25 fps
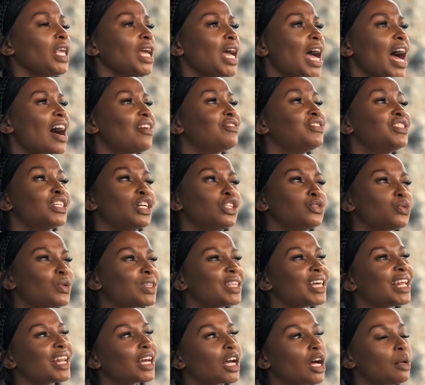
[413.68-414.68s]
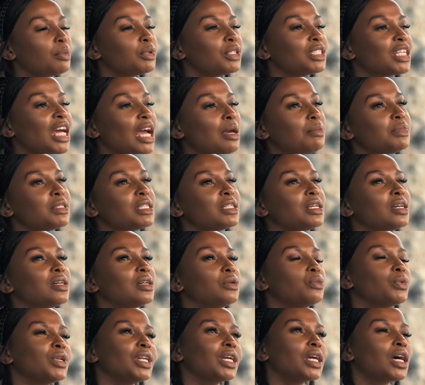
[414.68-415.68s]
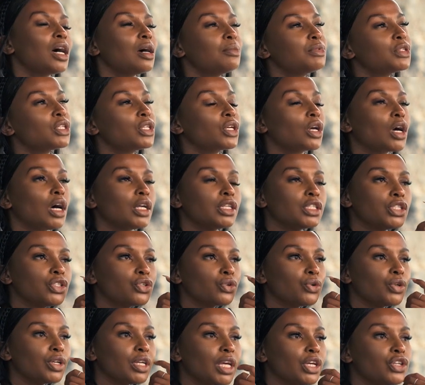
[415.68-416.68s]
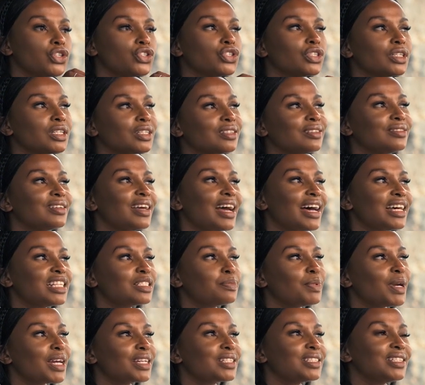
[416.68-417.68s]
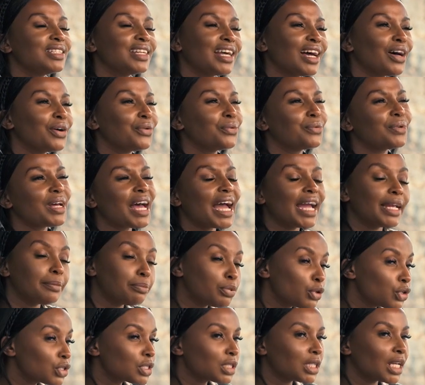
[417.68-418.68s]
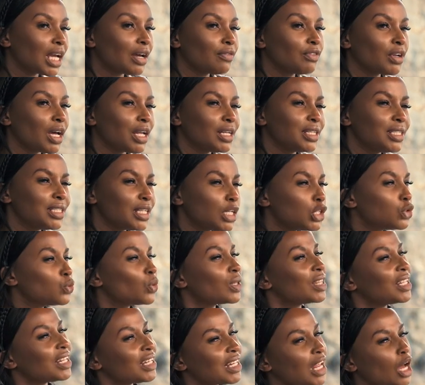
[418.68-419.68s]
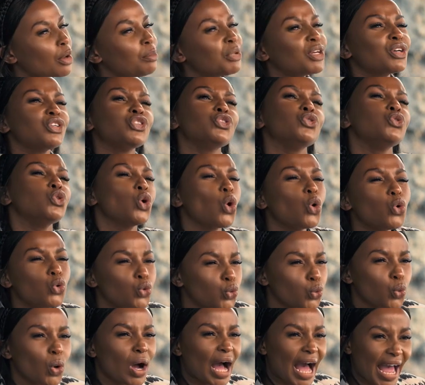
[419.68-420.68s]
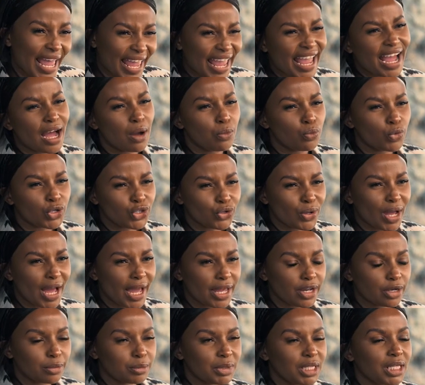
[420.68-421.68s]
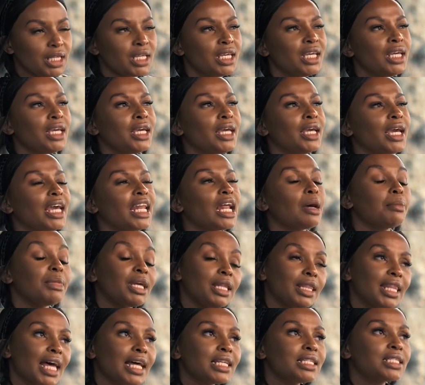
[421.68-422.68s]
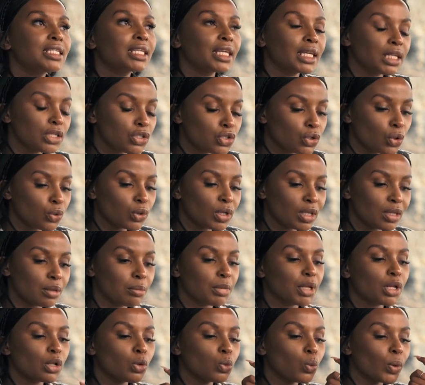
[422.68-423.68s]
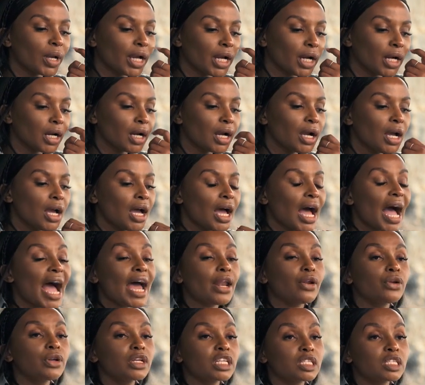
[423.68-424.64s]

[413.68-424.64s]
I've dealt with that a couple of times. When it comes to the content creation aspect now, I personally have not dealt with it now because you know who I am when you hire me. And I'm in that skin tone in the middle where I don't